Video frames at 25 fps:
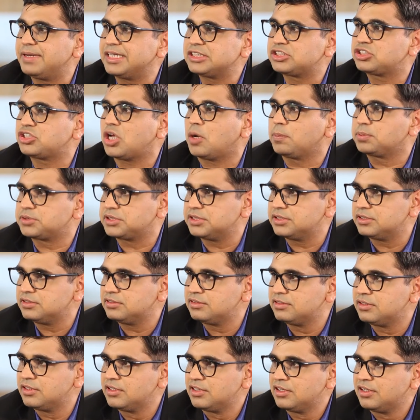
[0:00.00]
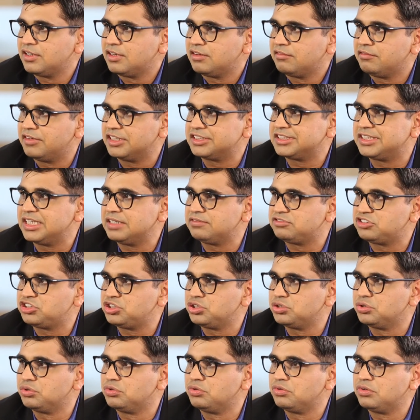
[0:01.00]
best option, which
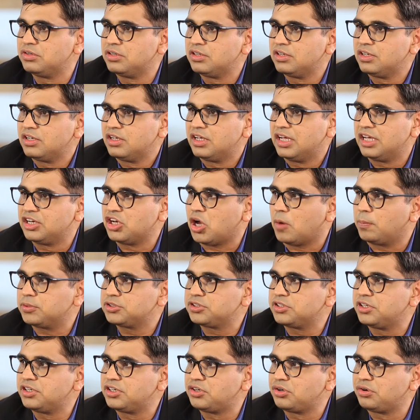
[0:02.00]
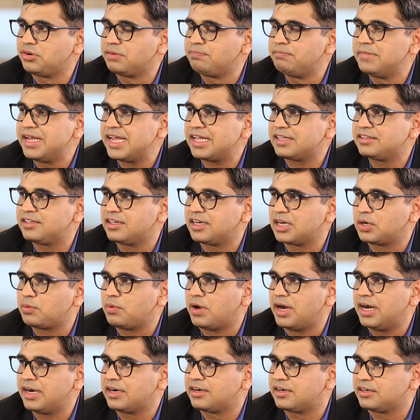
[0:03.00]
gives you an opportunity to make the
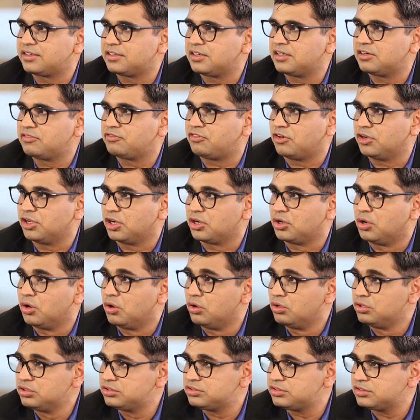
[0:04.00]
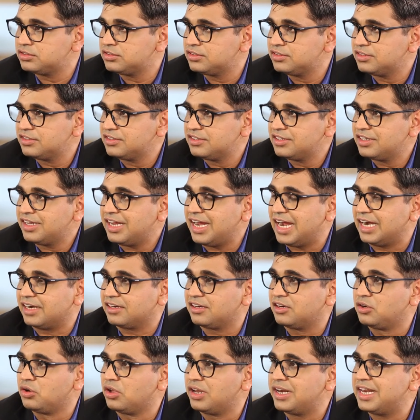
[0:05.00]
required return for your goals
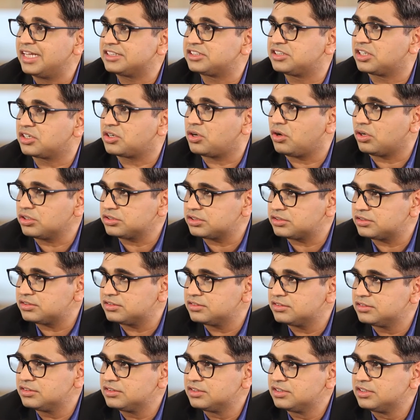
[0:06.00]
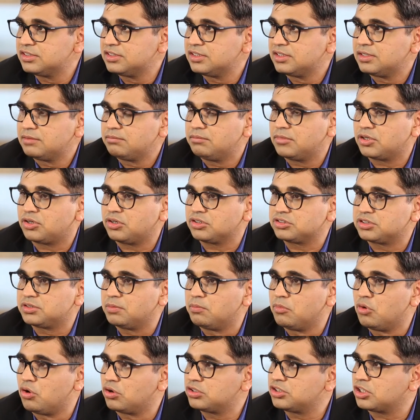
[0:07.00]
at a lesser cost. Because
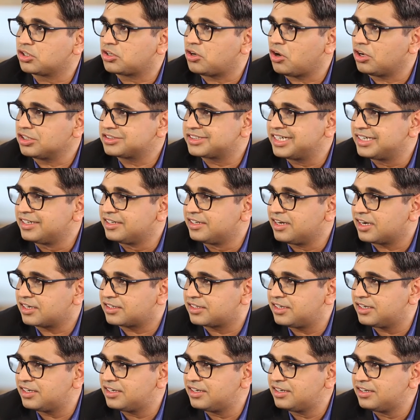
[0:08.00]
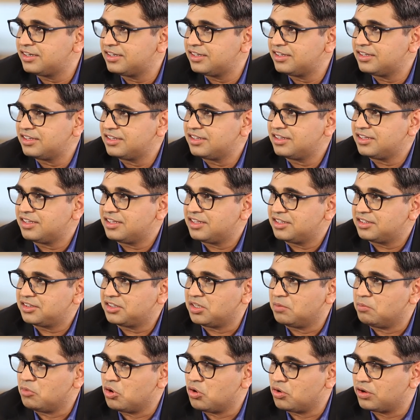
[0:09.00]
the more the costs get deducted,
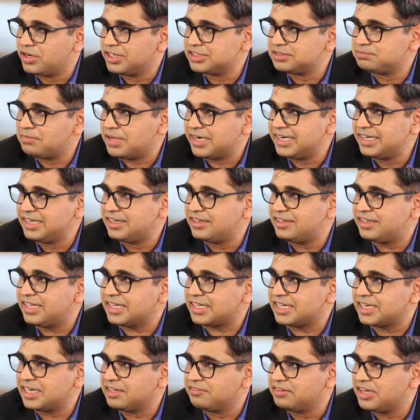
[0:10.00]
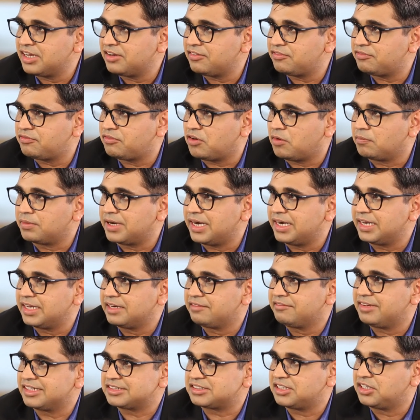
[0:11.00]
the more is money taken away from getting
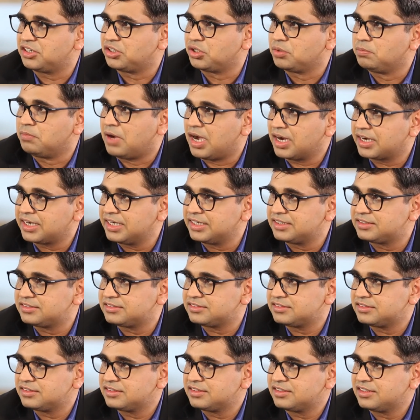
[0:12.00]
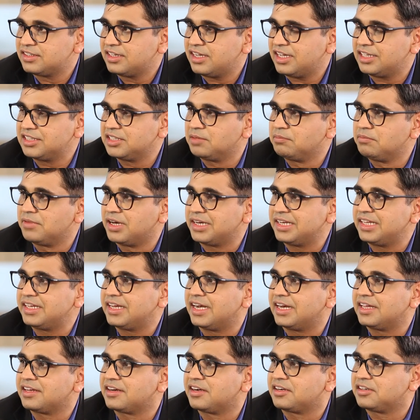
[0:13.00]
invested into markets and the money
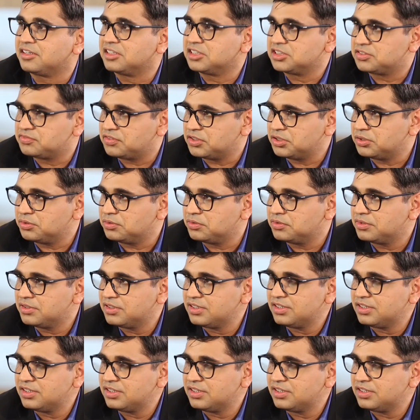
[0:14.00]
getting returns for you.